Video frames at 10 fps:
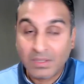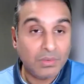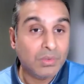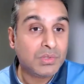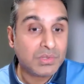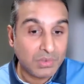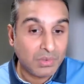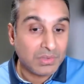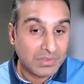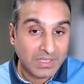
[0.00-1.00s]
good
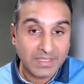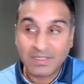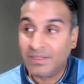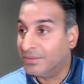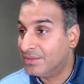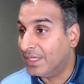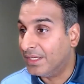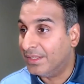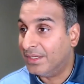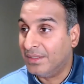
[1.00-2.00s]
scores, like you
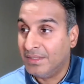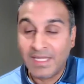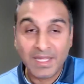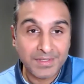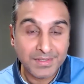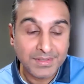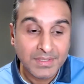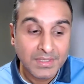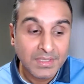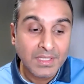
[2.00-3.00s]
said, Yared,
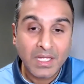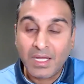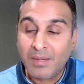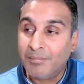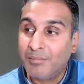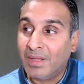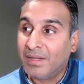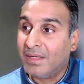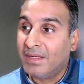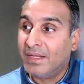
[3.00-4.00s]
but